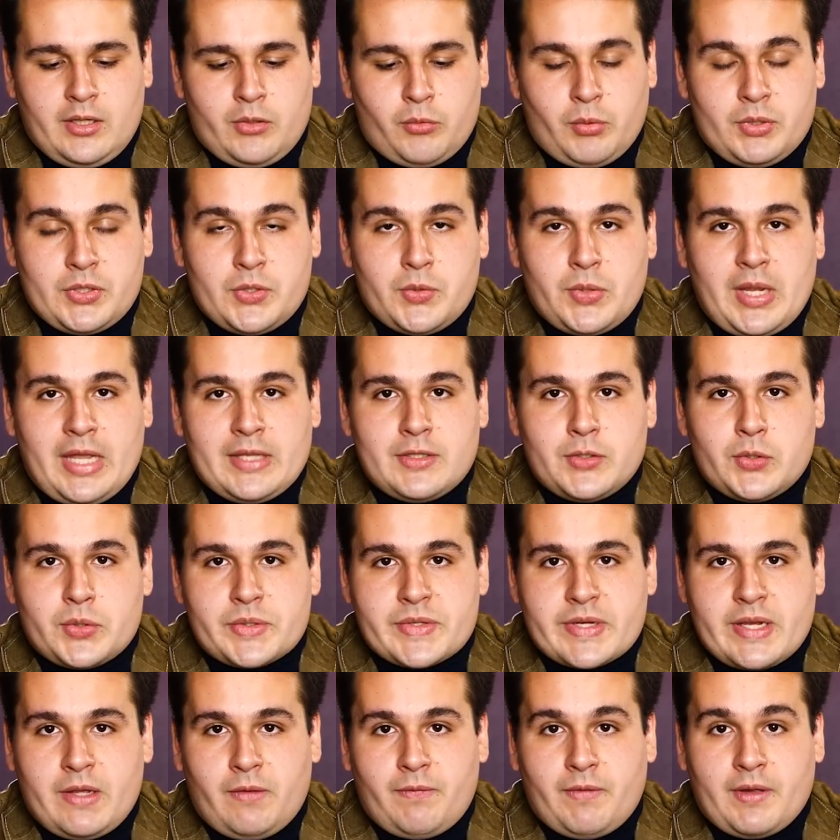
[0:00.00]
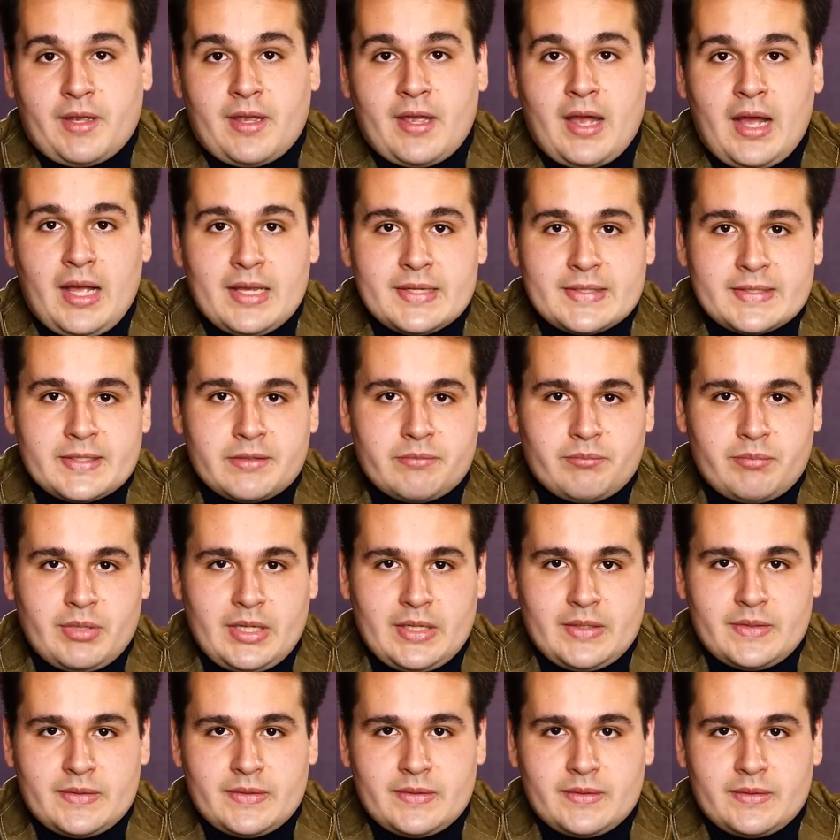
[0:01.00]
When you get yourself a custom
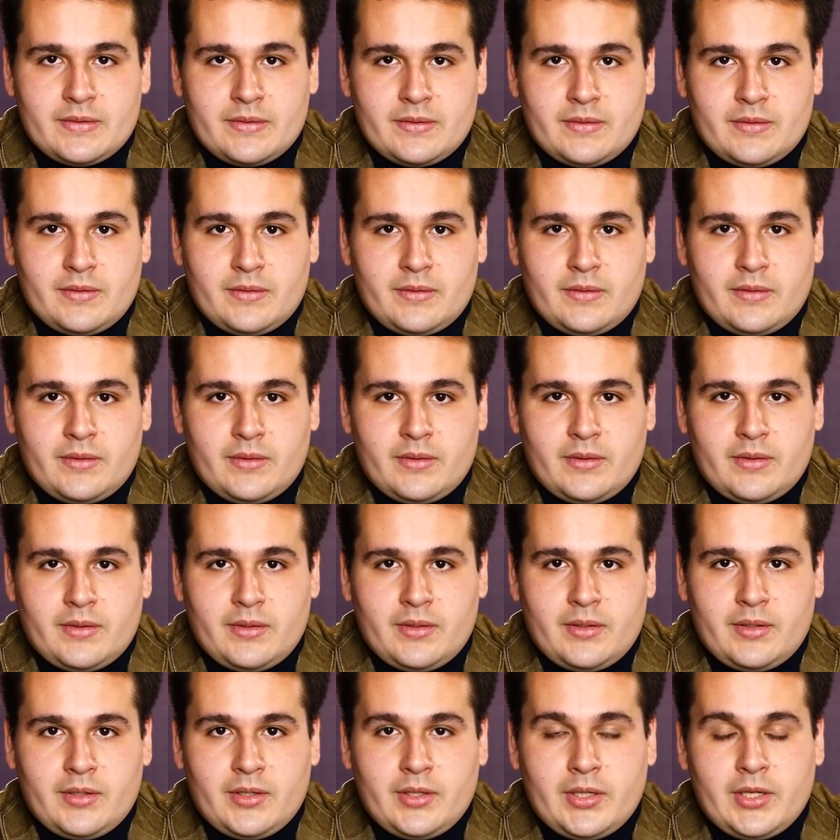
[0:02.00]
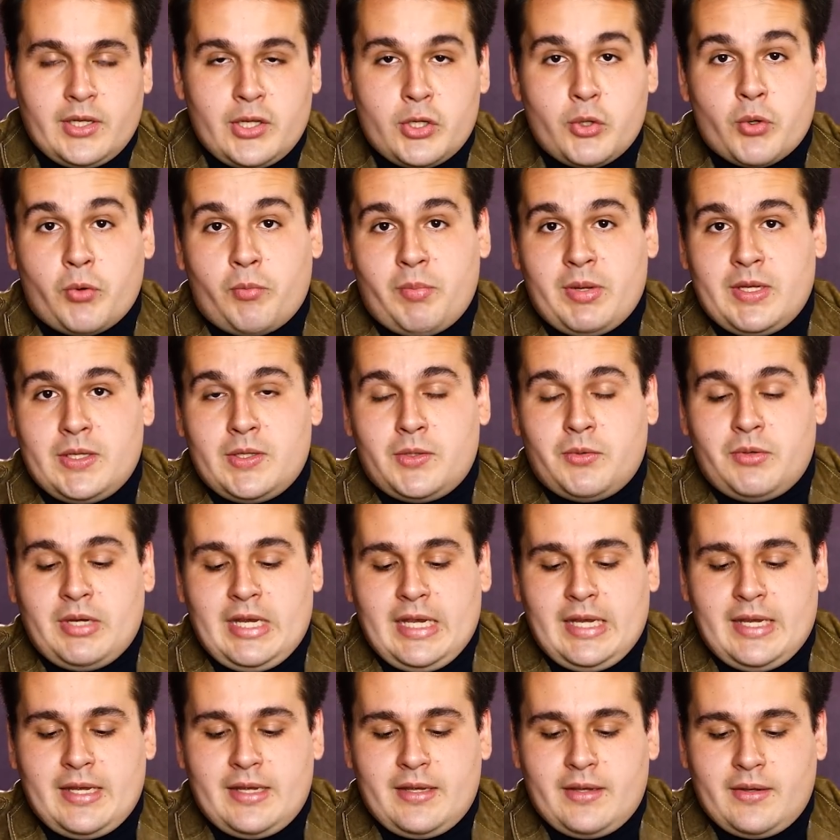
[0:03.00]
piece, you're being
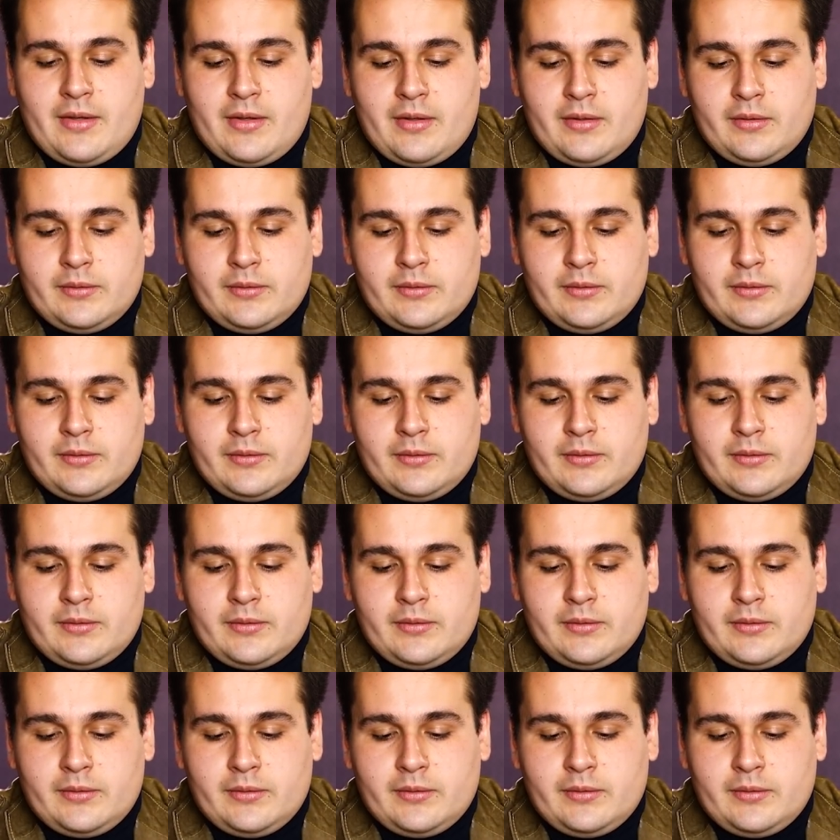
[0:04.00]
unique.